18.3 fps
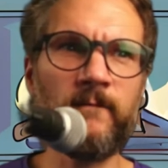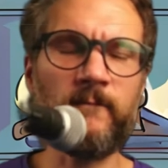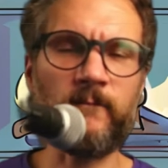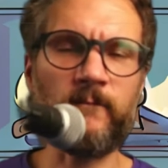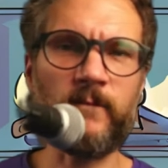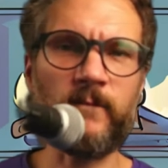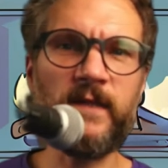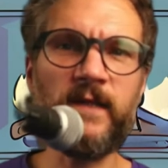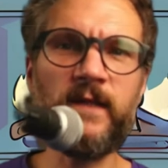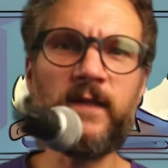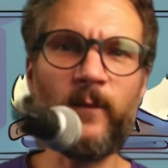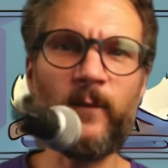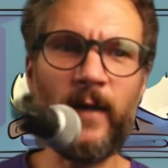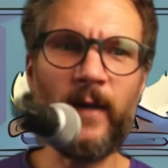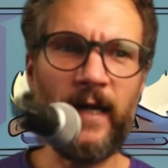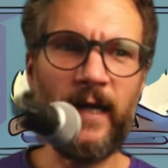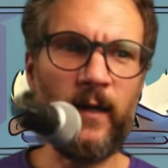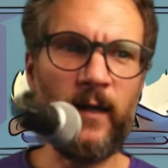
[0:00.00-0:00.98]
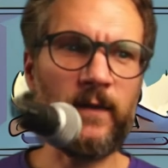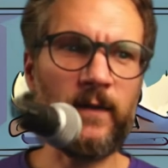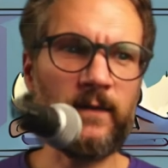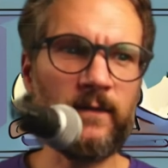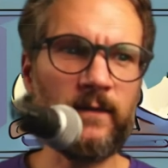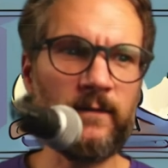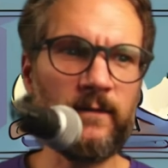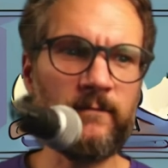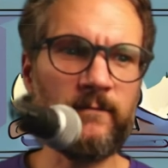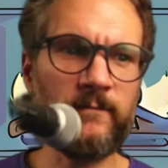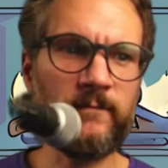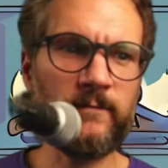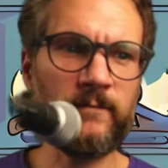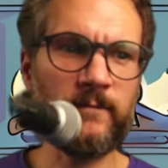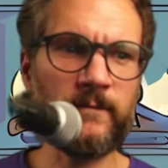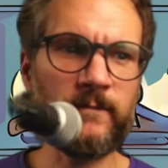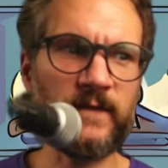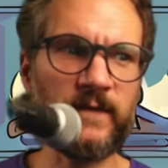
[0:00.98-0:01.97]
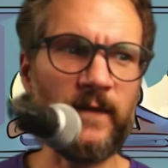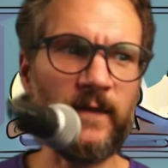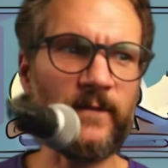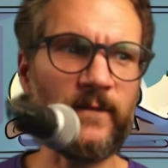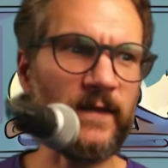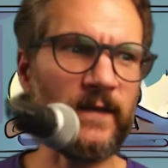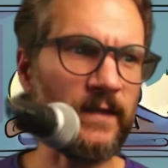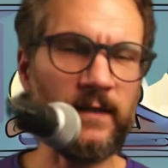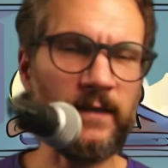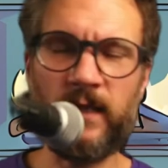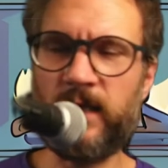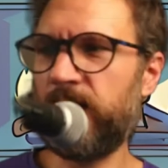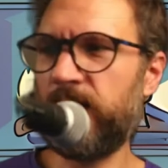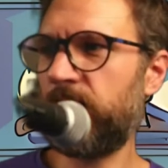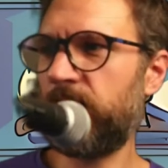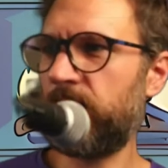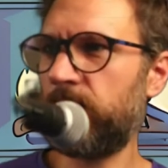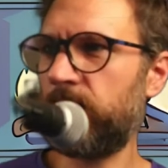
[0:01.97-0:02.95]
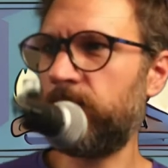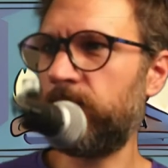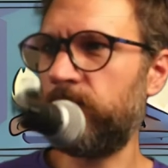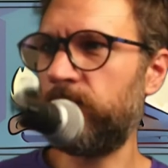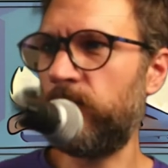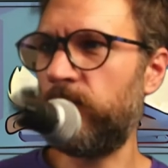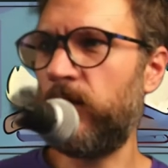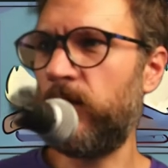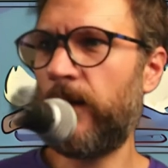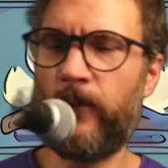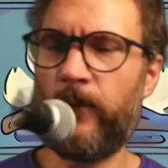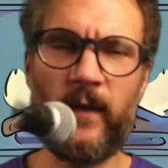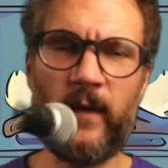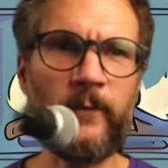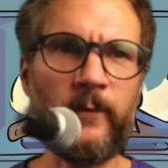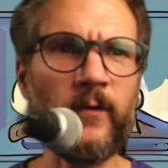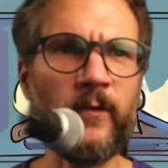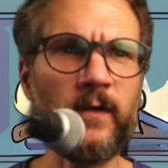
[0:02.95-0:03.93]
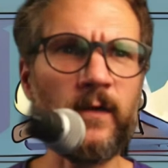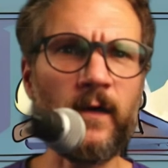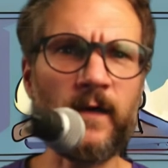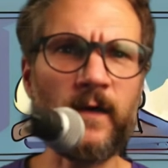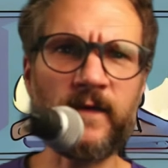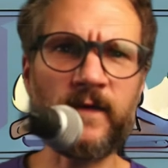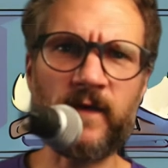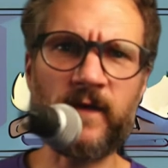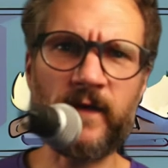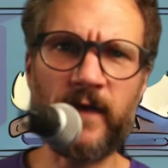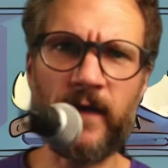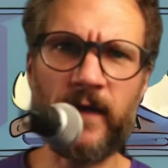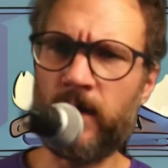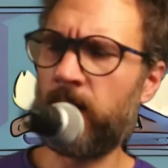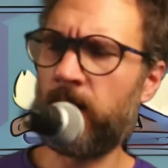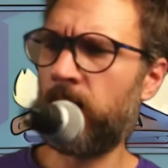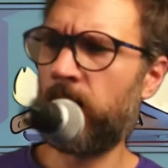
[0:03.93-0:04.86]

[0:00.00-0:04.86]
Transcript: read about something like what Manuel Garcia